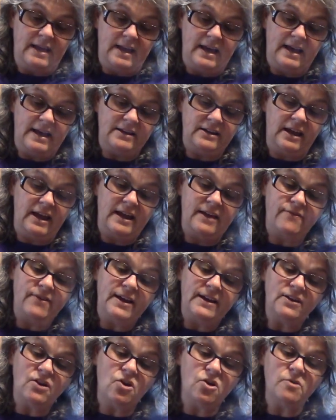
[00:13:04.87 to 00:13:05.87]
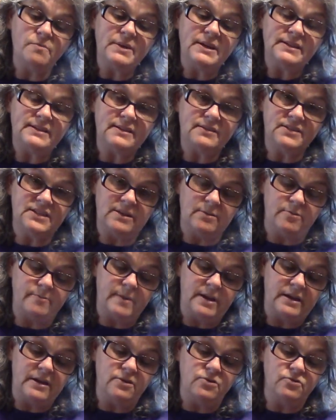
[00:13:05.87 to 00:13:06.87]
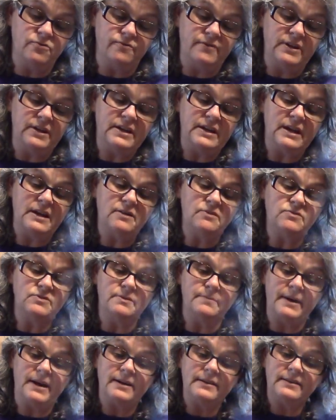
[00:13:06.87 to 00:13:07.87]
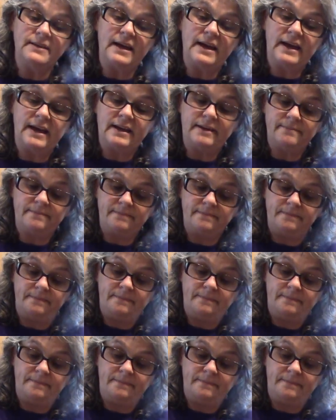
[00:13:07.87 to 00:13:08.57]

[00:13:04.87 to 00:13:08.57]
I have had comments on some of my other videos about that.